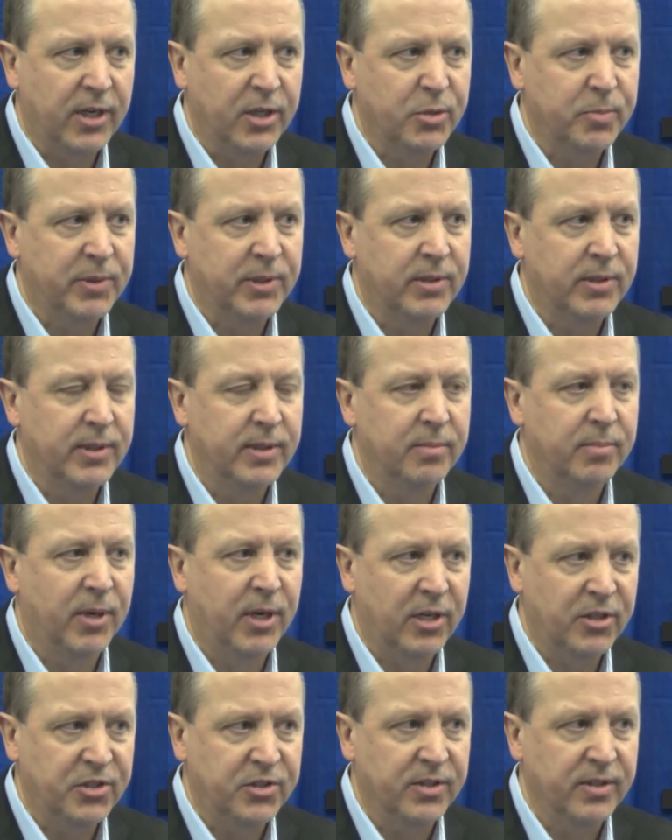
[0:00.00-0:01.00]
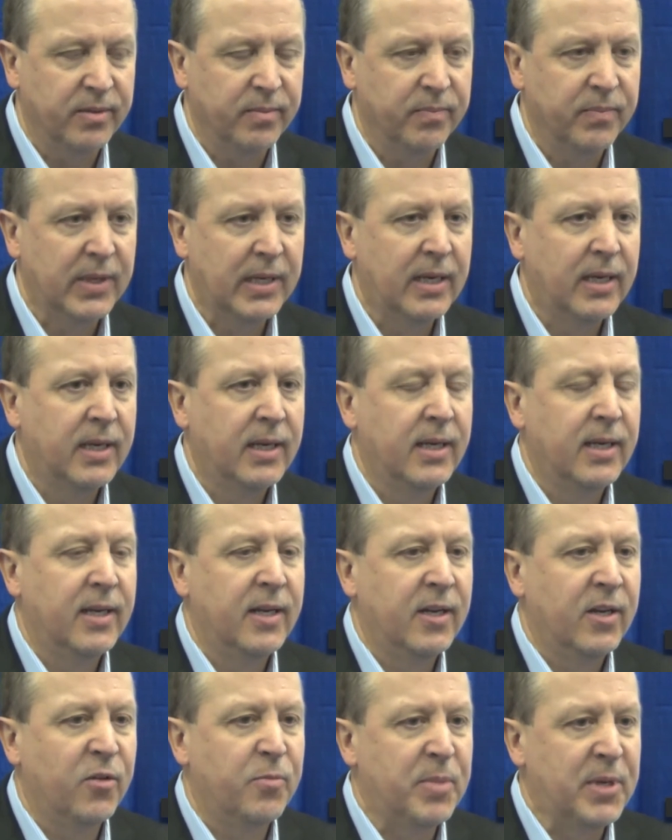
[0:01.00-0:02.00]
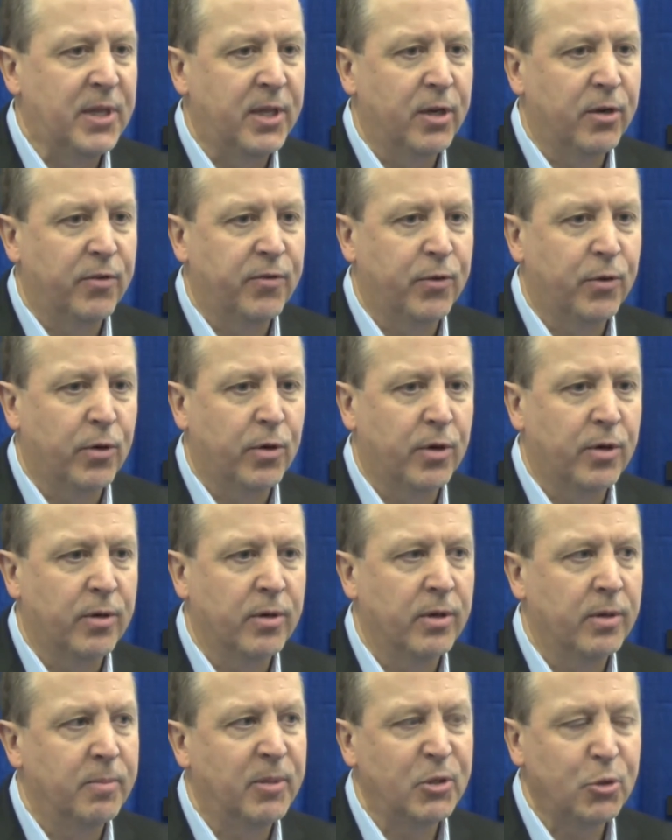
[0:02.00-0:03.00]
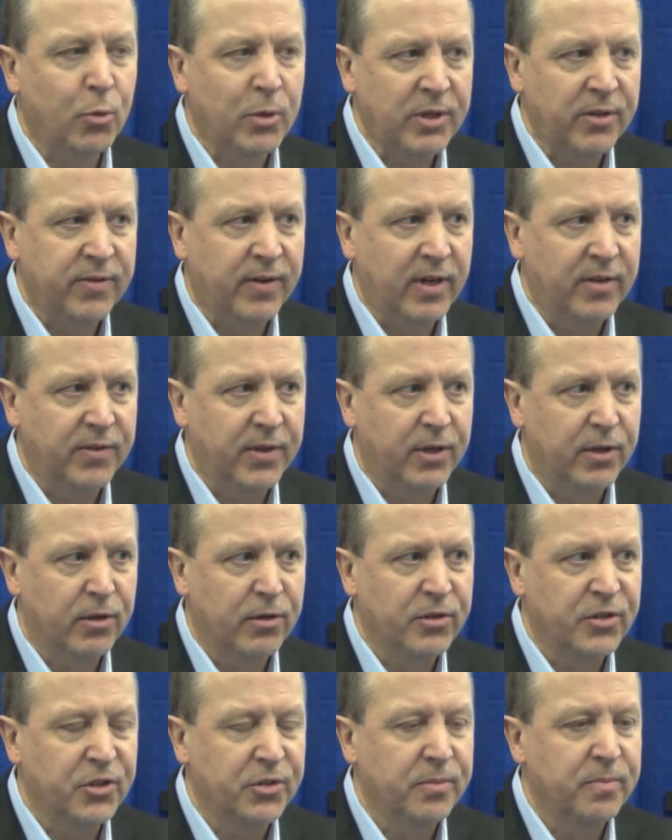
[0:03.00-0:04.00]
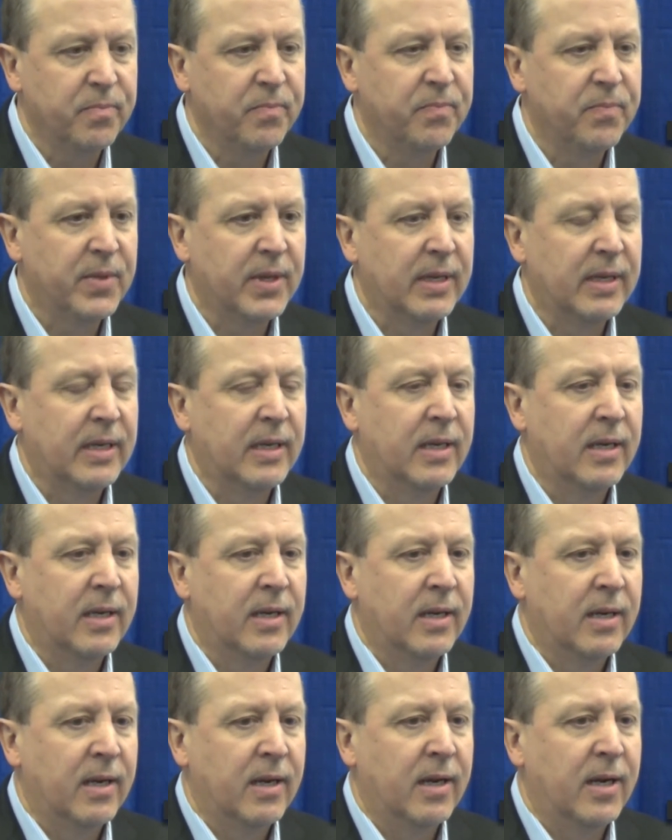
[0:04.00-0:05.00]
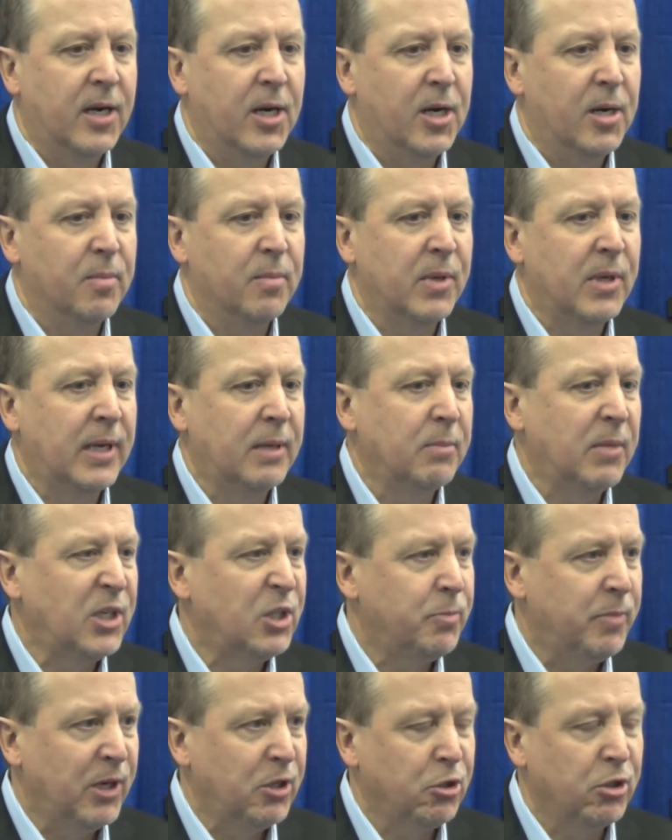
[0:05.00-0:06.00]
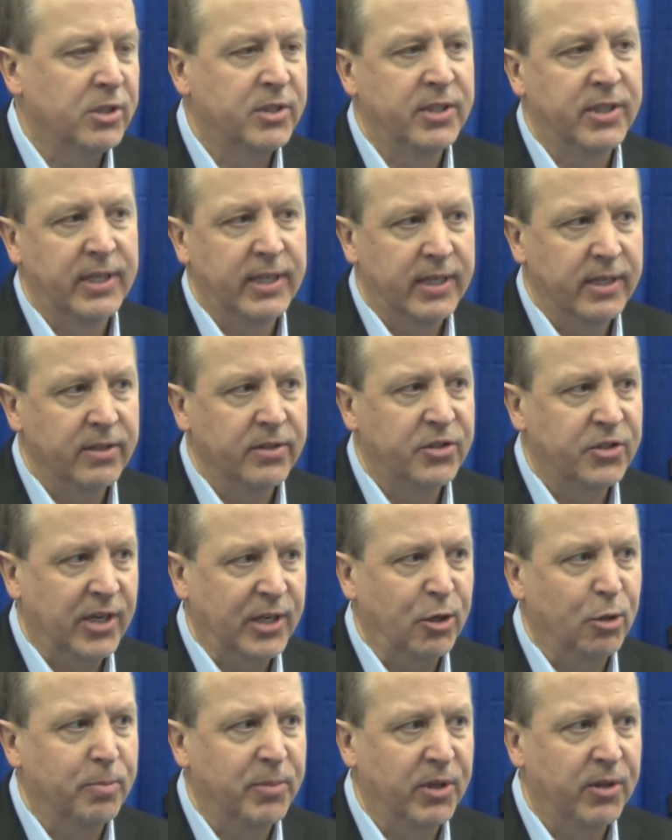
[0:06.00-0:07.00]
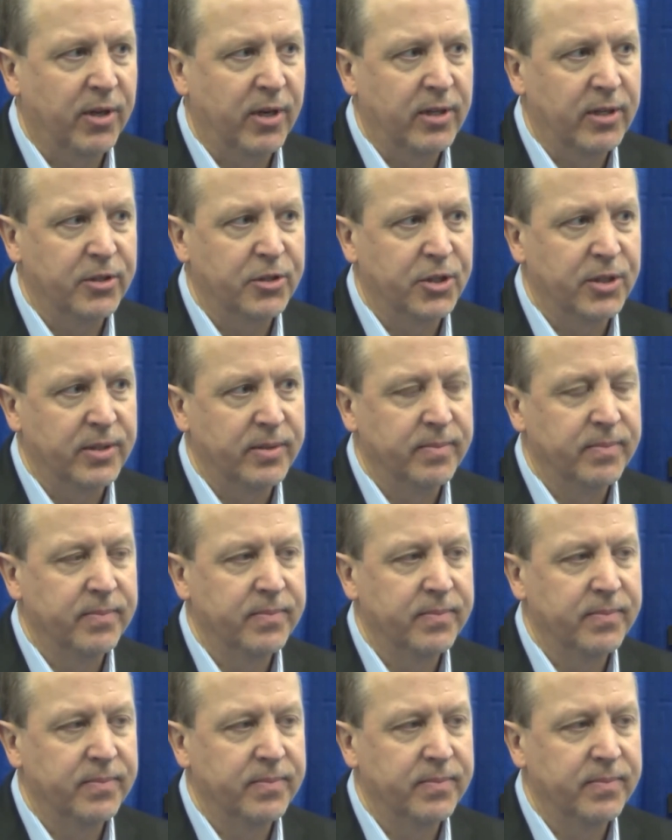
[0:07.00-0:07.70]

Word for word: Hospital in Boston. I've been there for about 25 years, um, and my specialty is cytopathology.